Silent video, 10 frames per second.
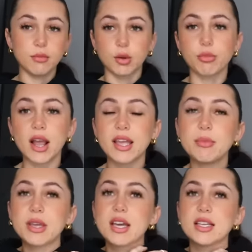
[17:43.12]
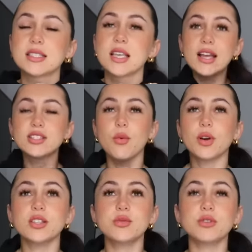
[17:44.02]
book bracket because I don't
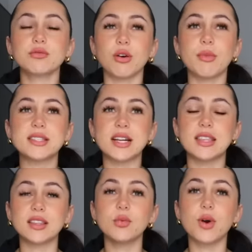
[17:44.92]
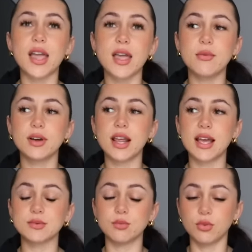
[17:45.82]
want to do a romance and I think the YA one
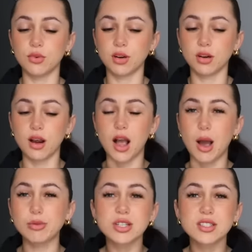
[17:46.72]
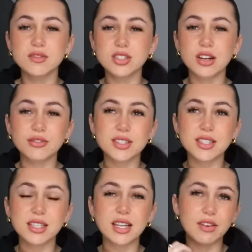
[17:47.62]
has more options of genres
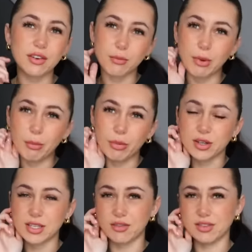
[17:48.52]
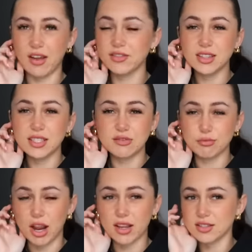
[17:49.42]
in it if I remember because I've, I've done these
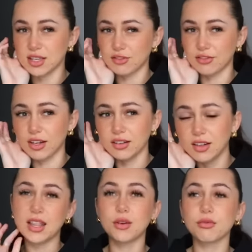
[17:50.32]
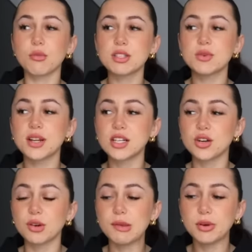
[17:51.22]
brackets like for fun. And the romance one, I
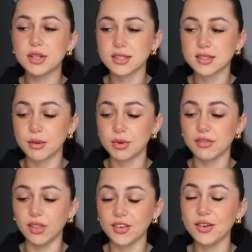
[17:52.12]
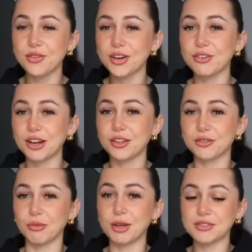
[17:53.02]
don't want to be put in a slump and I feel like if I read a regular
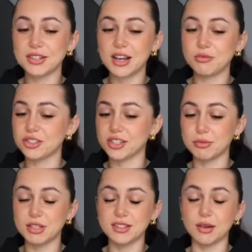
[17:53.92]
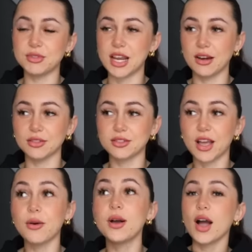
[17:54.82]
romance right now, I'm just gonna be slumped out.
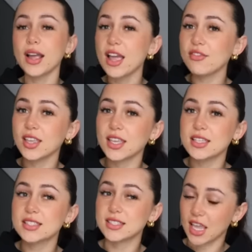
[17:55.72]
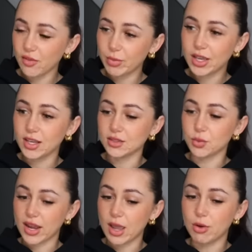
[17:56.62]
So YA I feel like is safe because
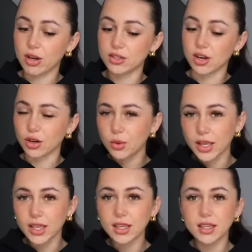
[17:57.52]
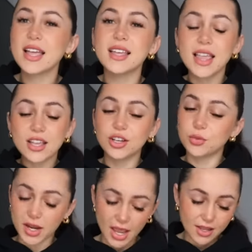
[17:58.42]
YA books are quick and I like a good
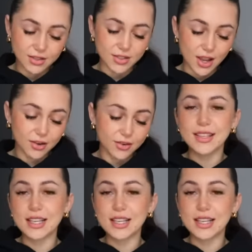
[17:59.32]
YA. So